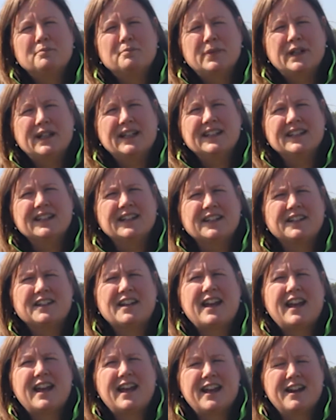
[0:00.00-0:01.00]
Being an
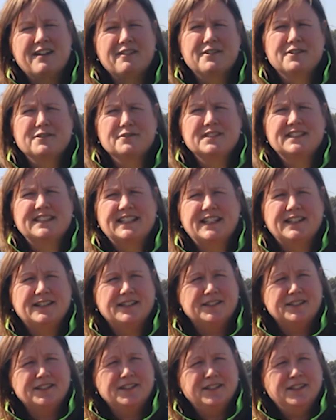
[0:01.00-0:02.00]
aerial
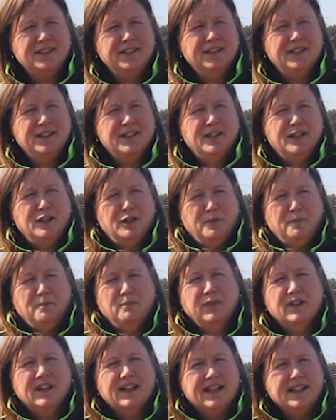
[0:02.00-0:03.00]
seeded
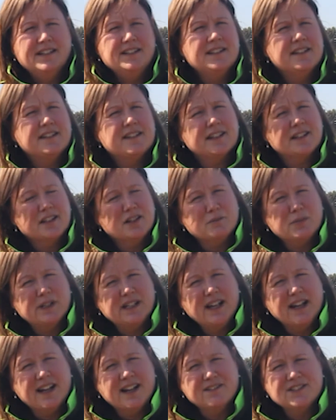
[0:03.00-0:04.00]
plant that can be
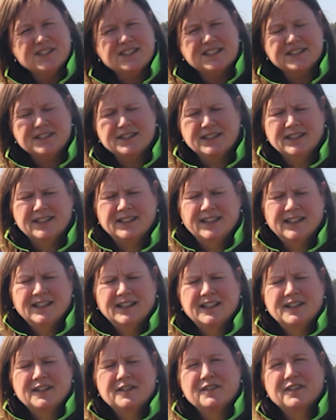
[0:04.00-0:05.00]
harvested,
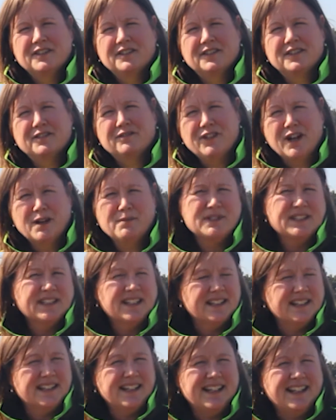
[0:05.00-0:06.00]
farmers
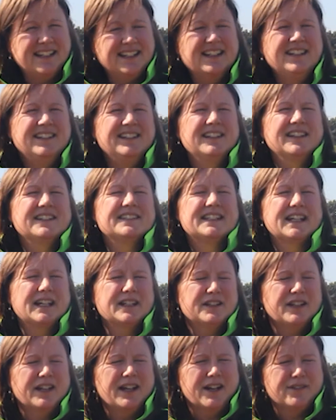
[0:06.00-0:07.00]
can then
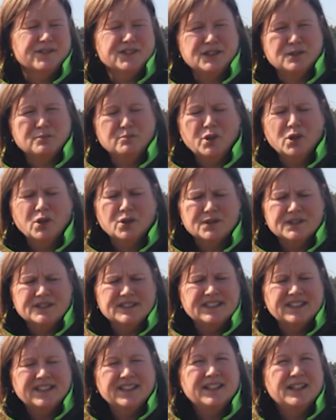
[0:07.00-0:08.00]
take the harvested
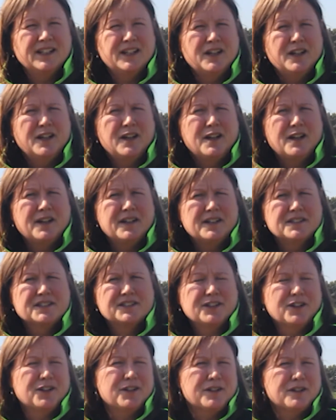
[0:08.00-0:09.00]
pods,
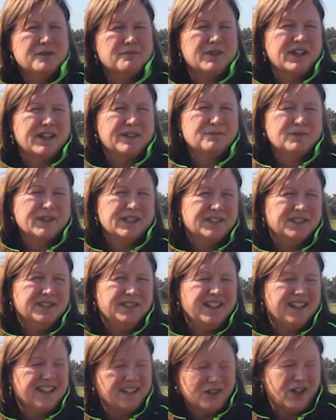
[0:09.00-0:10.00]
sow them at
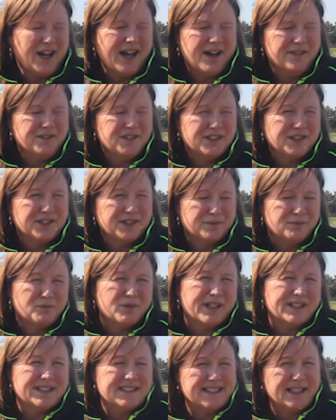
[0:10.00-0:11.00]
1.5 to
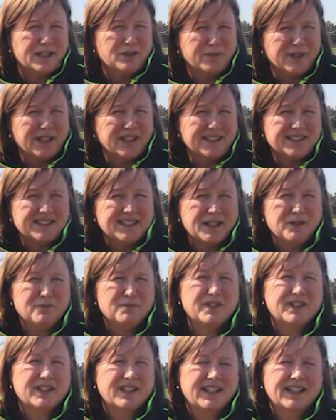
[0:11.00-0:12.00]
1 centimetre
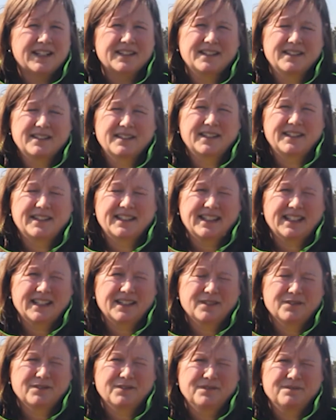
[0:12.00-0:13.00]
depth at the
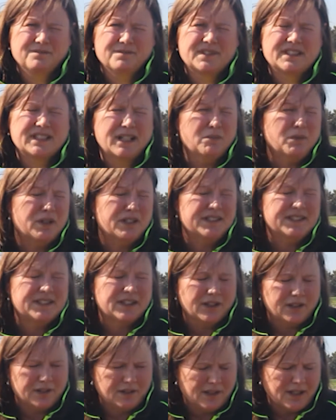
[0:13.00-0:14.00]
end of summer,
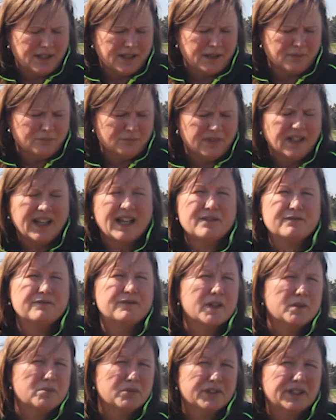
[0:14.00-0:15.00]
so late
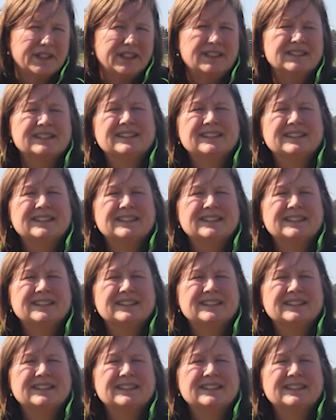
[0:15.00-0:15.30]
February,